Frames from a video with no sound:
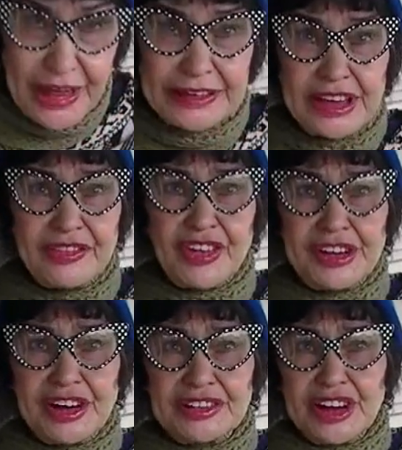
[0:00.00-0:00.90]
thank you
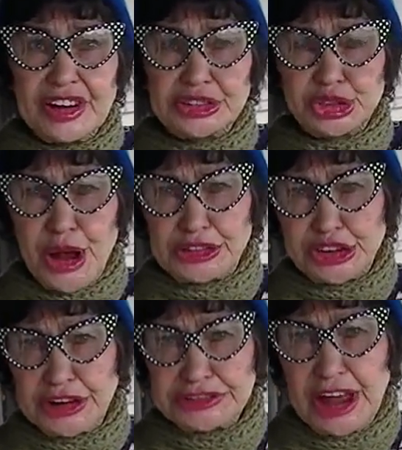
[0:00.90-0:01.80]
for your, your
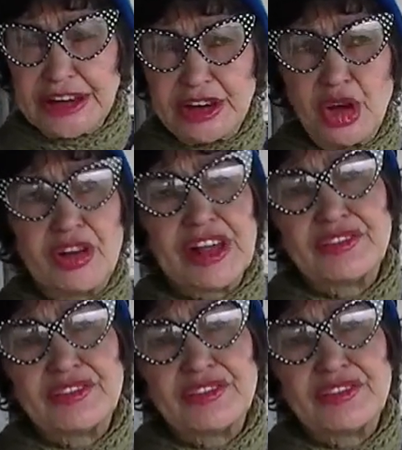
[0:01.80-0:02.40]
instructions. I didn't know